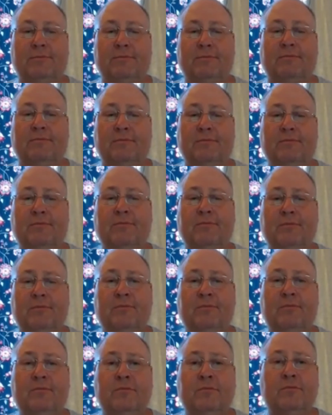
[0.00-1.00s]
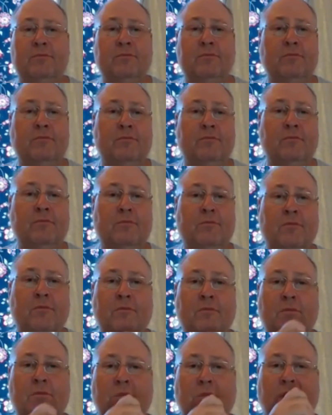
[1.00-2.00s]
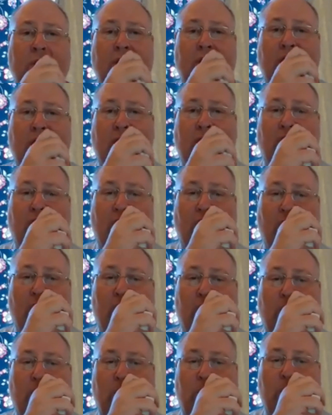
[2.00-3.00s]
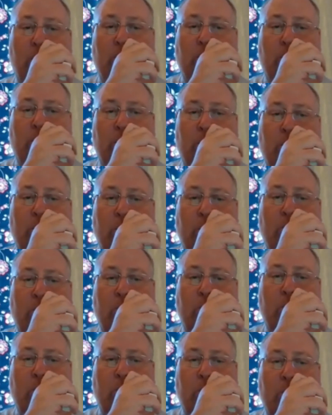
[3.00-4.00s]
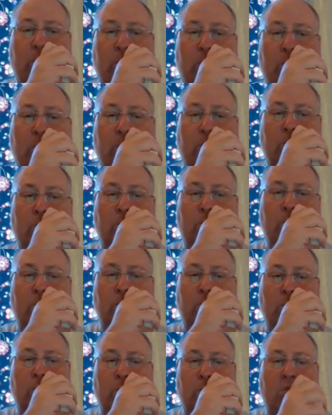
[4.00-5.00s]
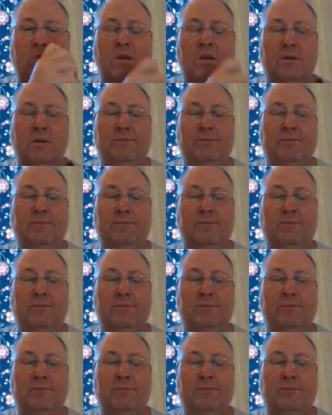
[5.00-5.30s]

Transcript: So, yeah, I think we are worth every penny.